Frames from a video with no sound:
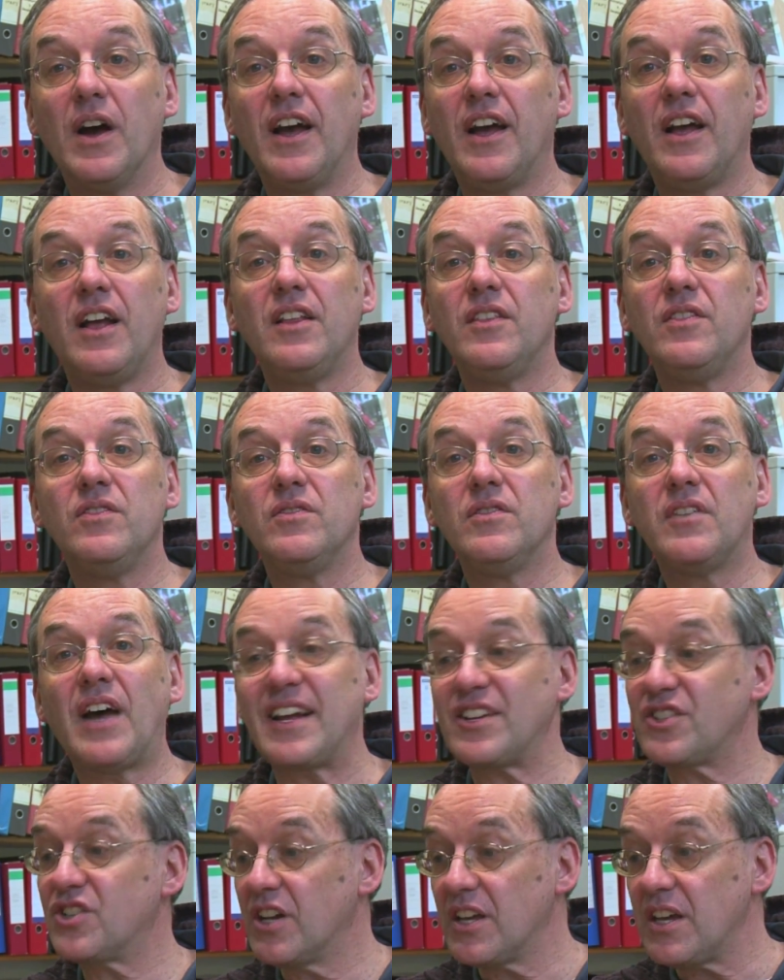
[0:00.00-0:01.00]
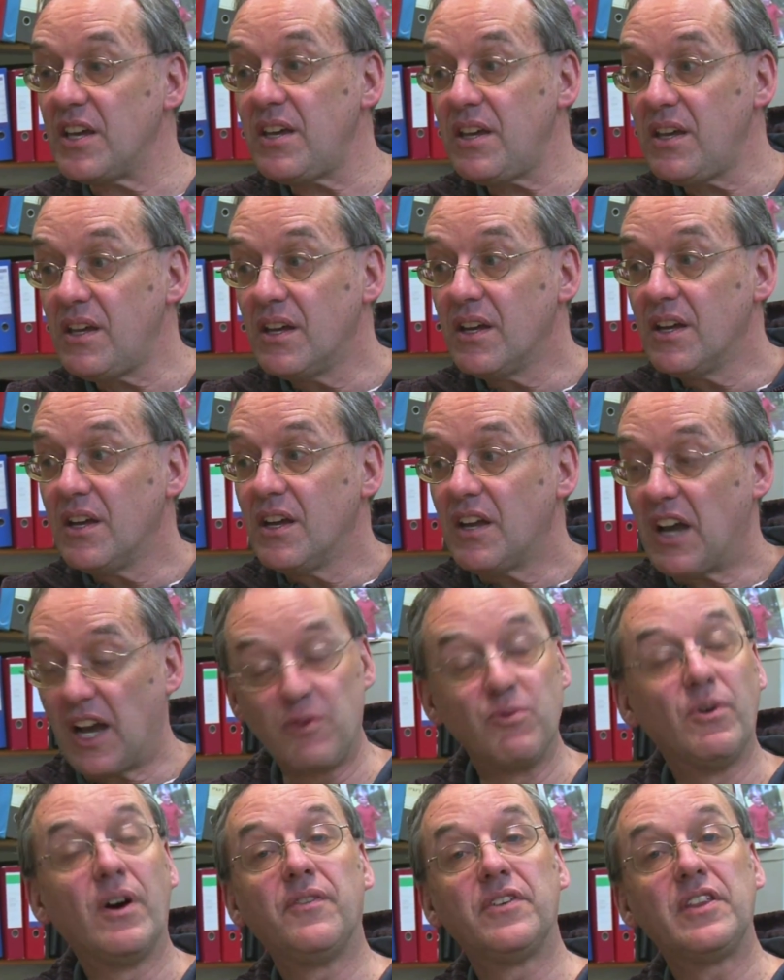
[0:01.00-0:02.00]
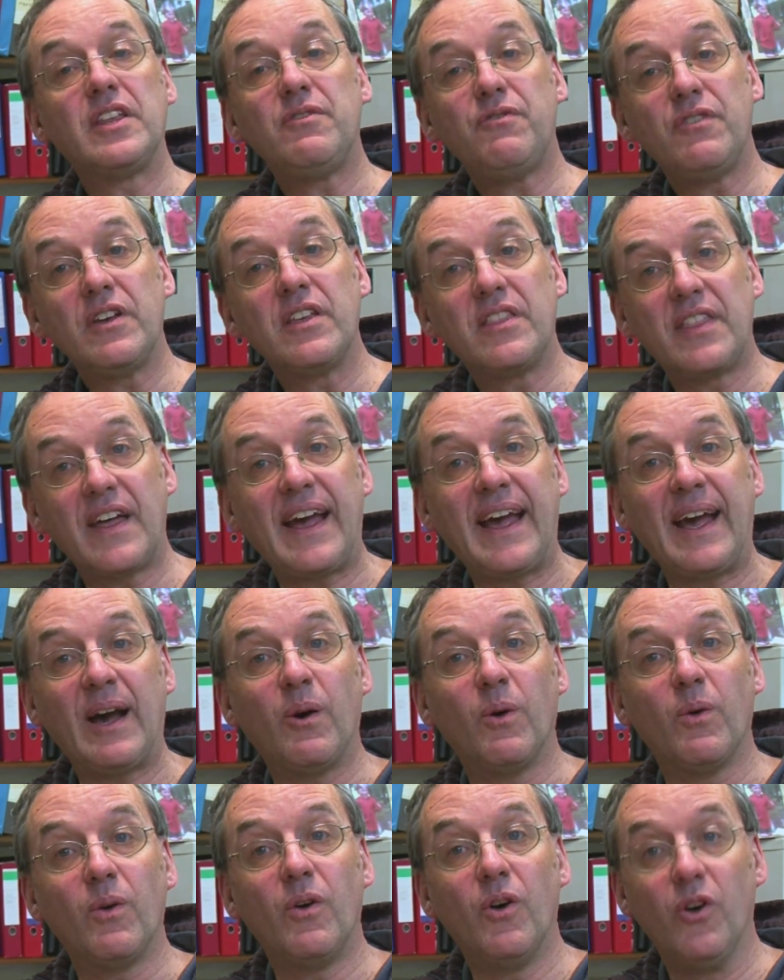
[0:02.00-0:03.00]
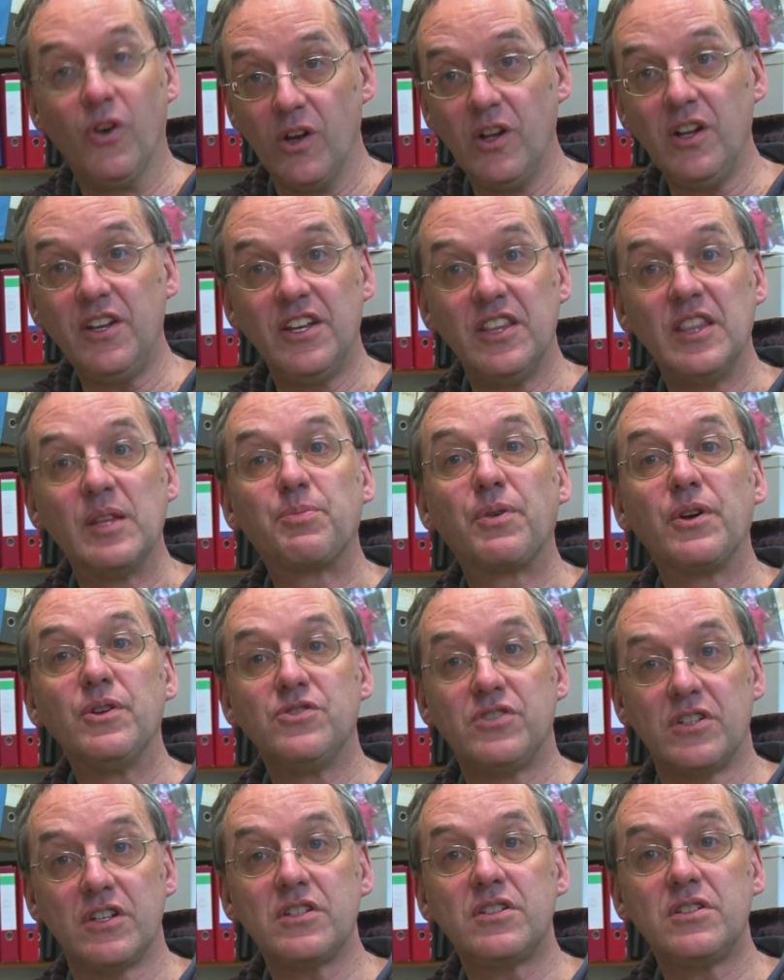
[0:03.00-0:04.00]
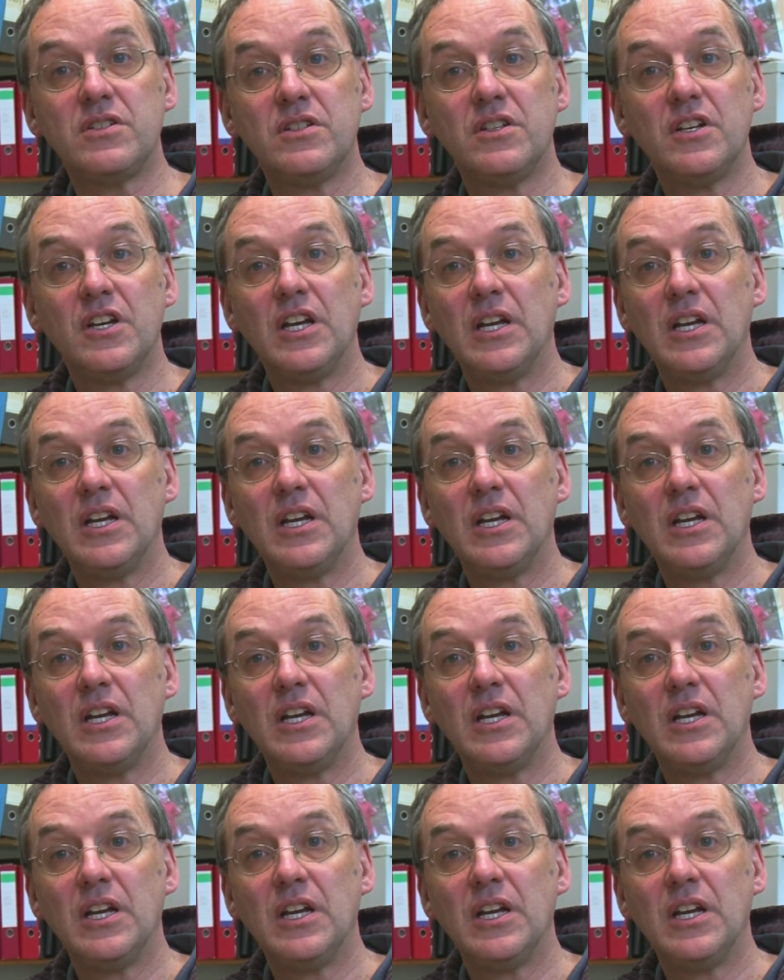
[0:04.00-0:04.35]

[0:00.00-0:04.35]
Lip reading: And actually, I'd rather they figured that out early in the process.